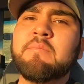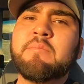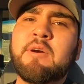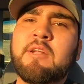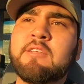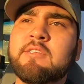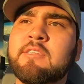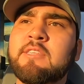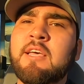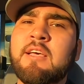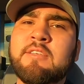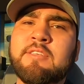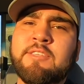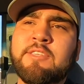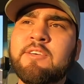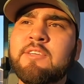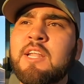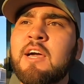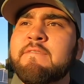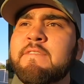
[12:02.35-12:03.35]
But it's
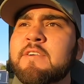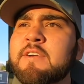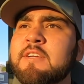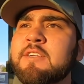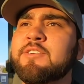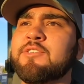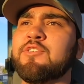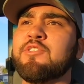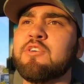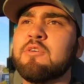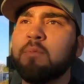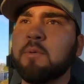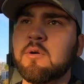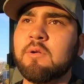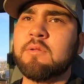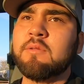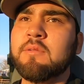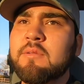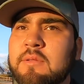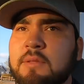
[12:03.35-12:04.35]
still not very
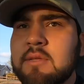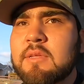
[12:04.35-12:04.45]
enjoyable.